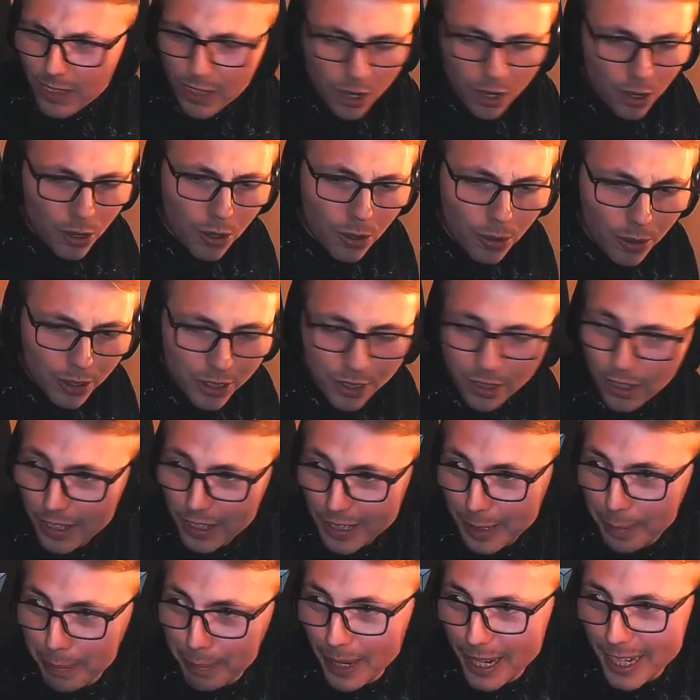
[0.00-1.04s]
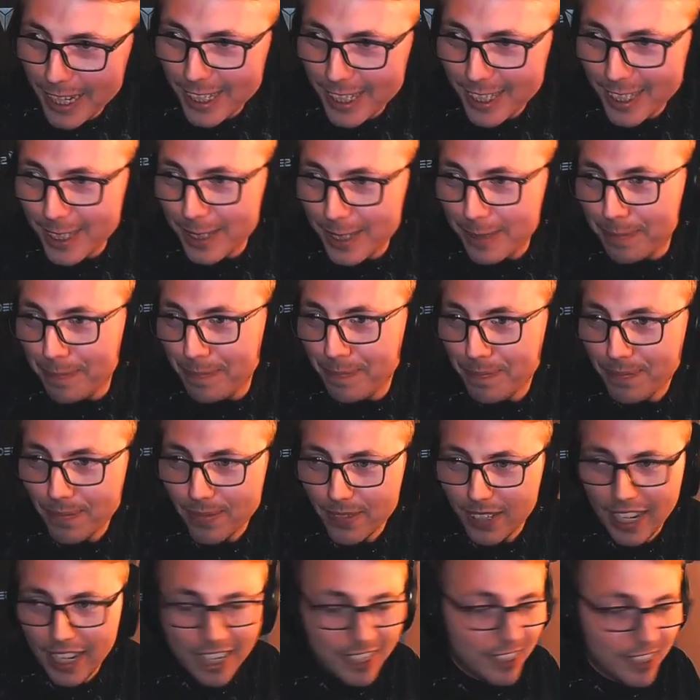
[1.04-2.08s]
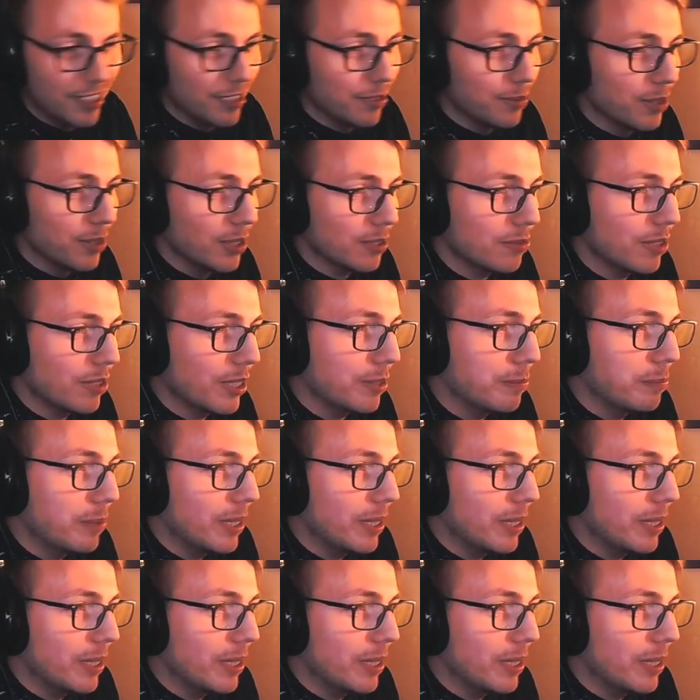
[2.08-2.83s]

Oh, would you look at the pace? Actually, world record